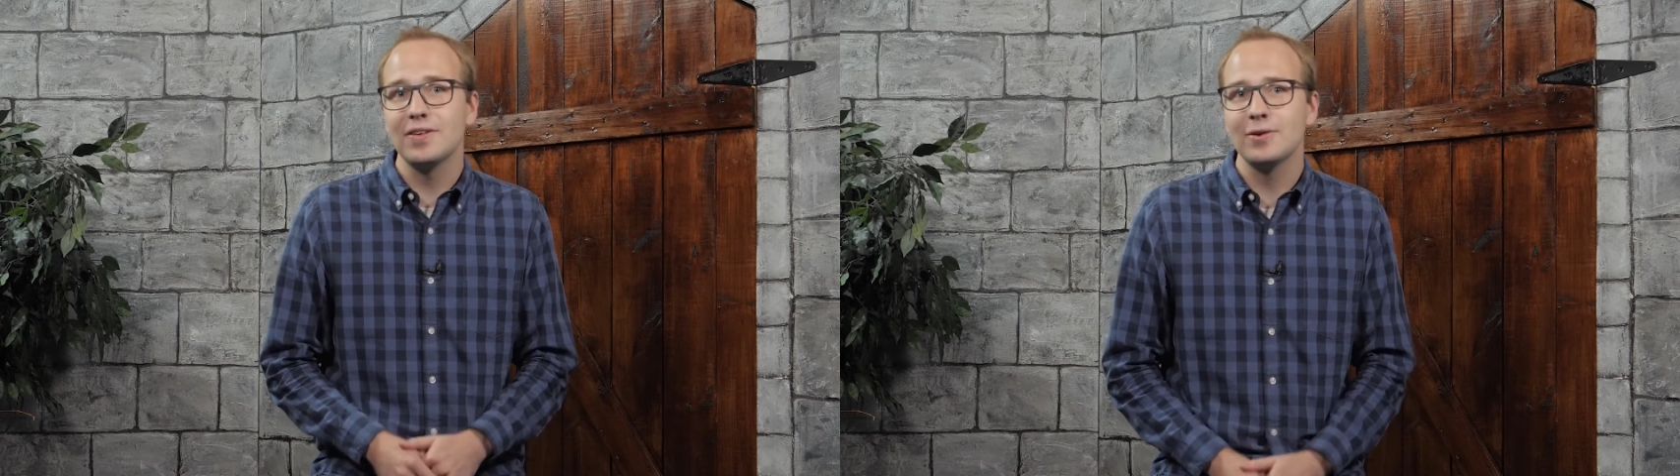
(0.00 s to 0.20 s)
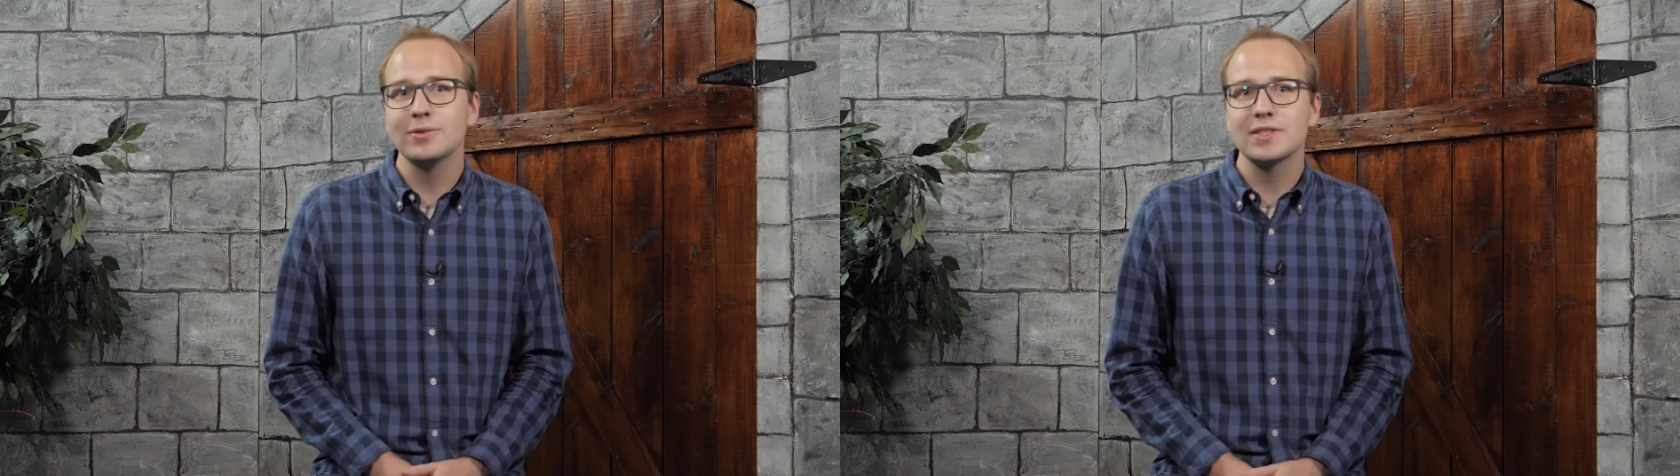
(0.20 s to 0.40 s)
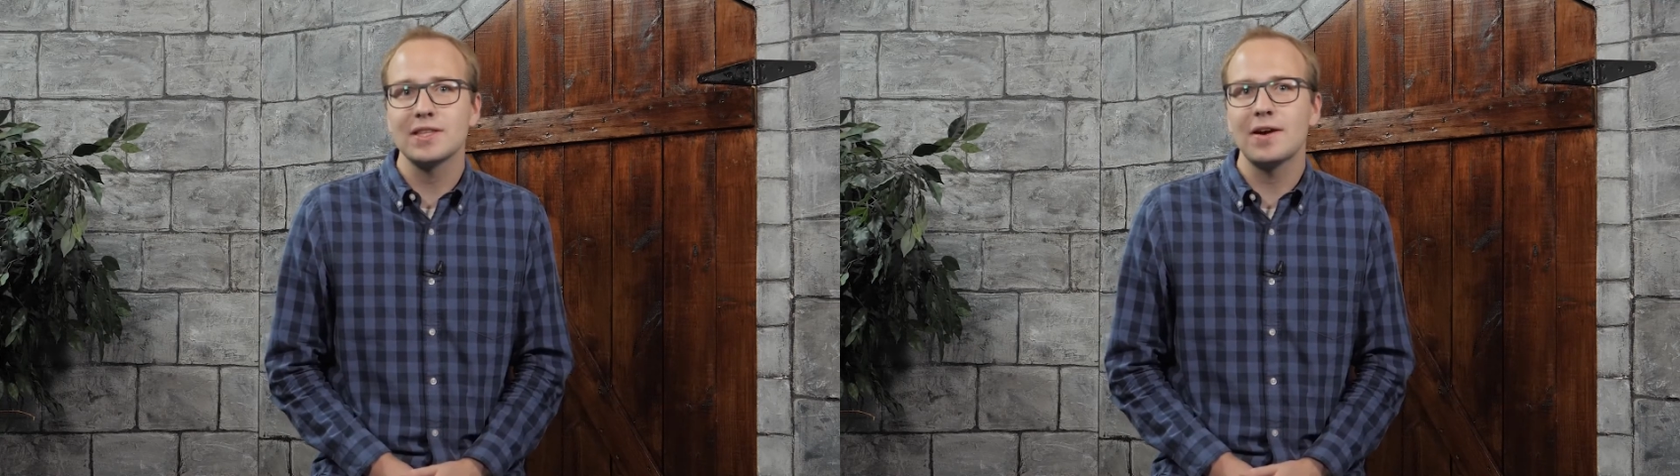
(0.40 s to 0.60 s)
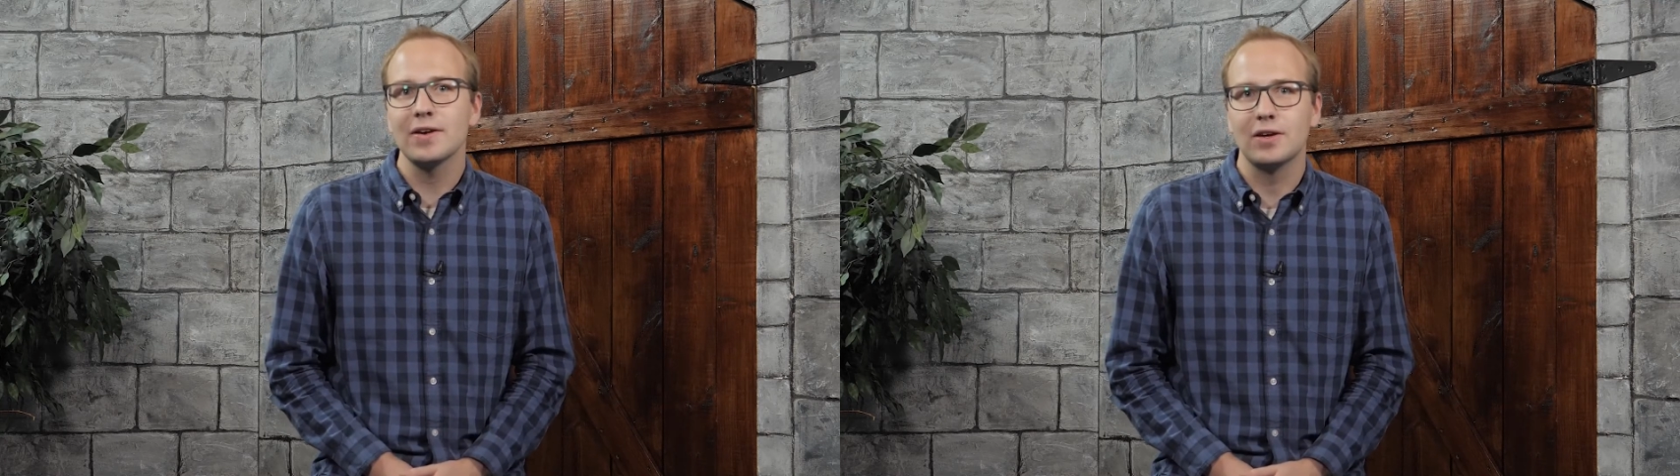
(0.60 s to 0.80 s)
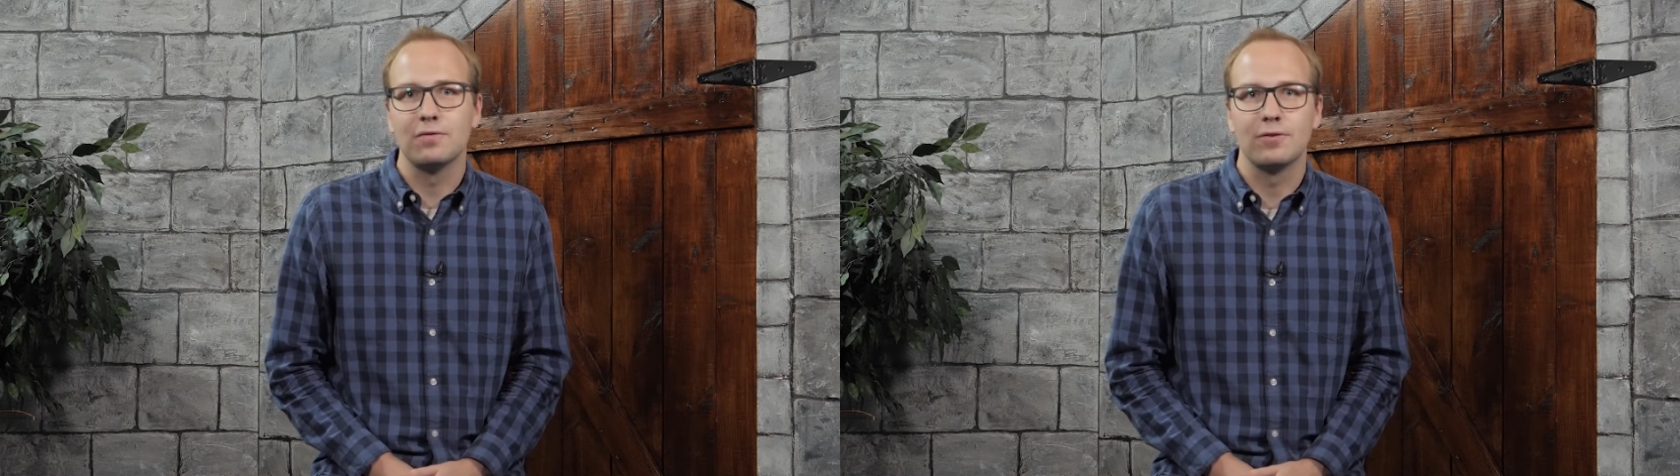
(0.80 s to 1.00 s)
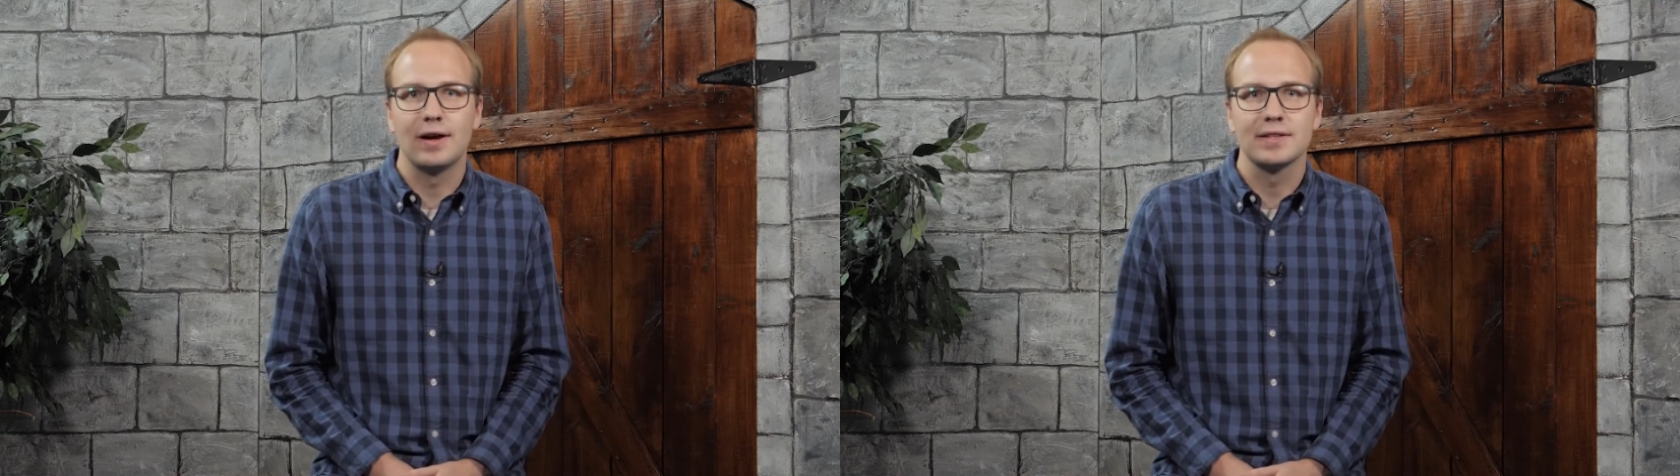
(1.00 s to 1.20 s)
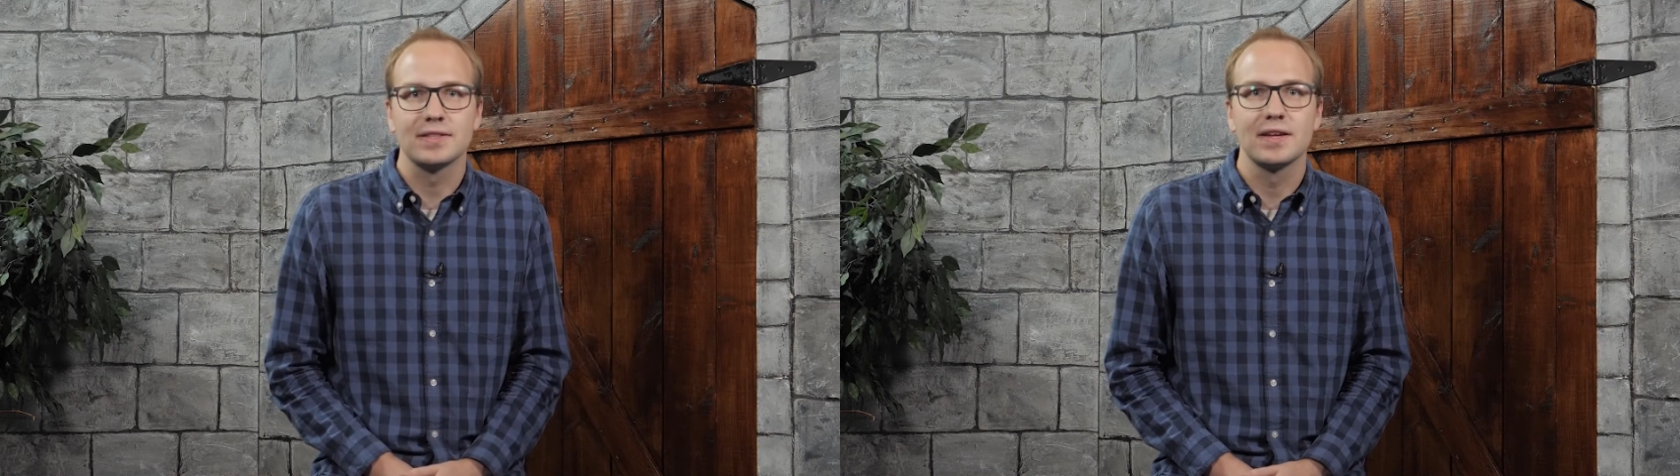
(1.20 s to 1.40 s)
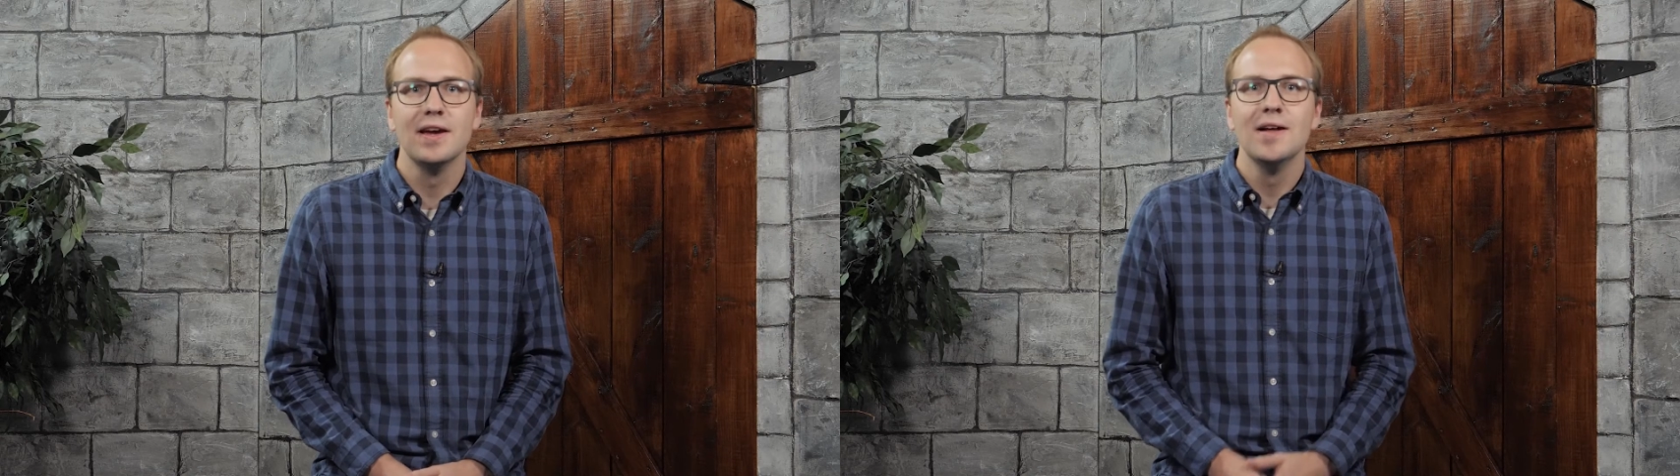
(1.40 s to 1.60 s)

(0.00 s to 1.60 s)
knows that are good for us,